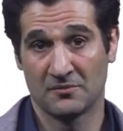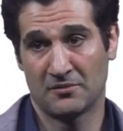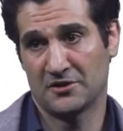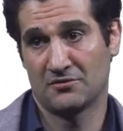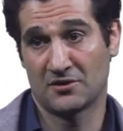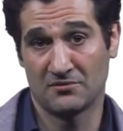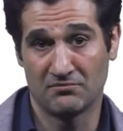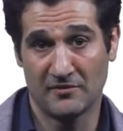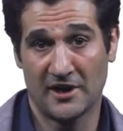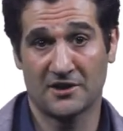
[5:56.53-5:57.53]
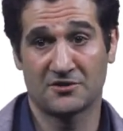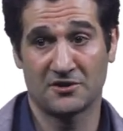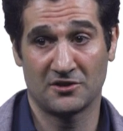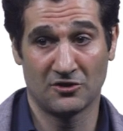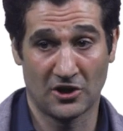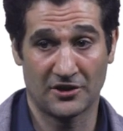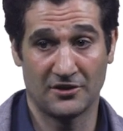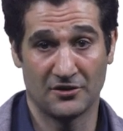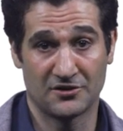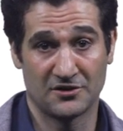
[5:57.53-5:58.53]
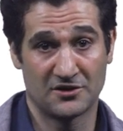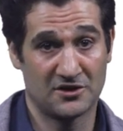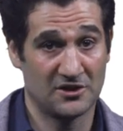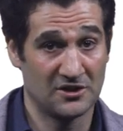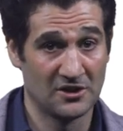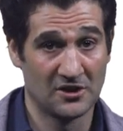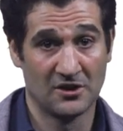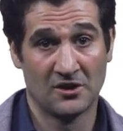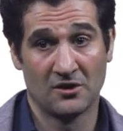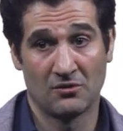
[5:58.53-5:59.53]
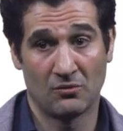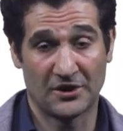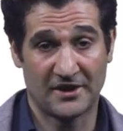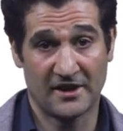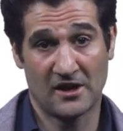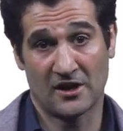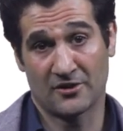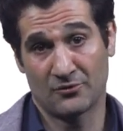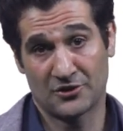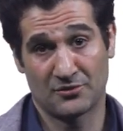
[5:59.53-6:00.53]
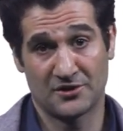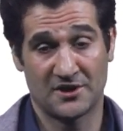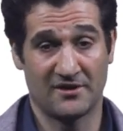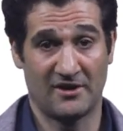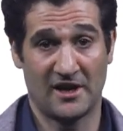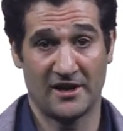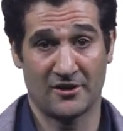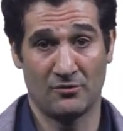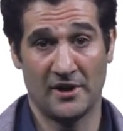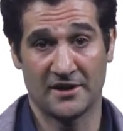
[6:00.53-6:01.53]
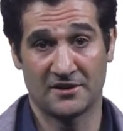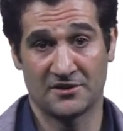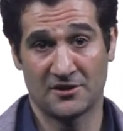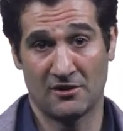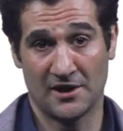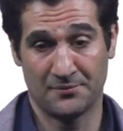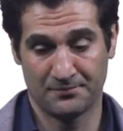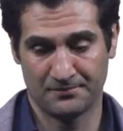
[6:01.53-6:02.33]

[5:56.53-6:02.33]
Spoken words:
But you can actually look at those and see what they are and which ones have a higher weight and so on.